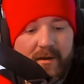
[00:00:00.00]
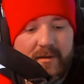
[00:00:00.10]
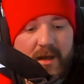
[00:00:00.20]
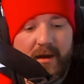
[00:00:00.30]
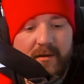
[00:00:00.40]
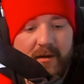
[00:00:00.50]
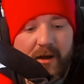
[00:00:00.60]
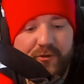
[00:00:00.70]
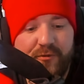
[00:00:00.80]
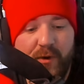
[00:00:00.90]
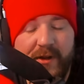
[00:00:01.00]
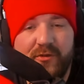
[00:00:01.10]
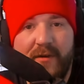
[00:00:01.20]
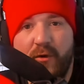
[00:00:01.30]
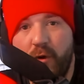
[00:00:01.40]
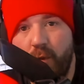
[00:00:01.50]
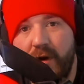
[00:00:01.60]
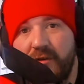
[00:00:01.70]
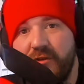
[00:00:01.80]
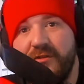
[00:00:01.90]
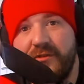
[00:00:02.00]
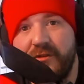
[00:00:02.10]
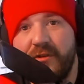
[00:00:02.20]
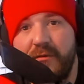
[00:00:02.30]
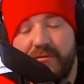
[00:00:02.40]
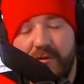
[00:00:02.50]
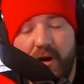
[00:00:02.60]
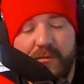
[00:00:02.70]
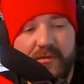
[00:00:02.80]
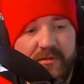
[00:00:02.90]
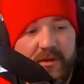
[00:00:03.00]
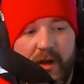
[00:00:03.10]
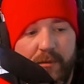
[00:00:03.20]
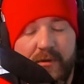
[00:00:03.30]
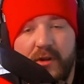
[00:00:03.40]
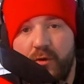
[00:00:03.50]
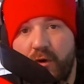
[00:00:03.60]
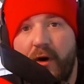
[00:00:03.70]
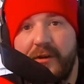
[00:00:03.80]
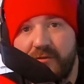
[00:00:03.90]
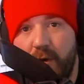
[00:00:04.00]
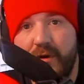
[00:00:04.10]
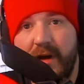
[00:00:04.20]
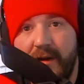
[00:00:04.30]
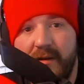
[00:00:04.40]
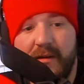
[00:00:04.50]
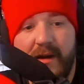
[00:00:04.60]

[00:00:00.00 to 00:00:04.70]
yeah, I just wanted to have a quick word and just hope that you guys are okay.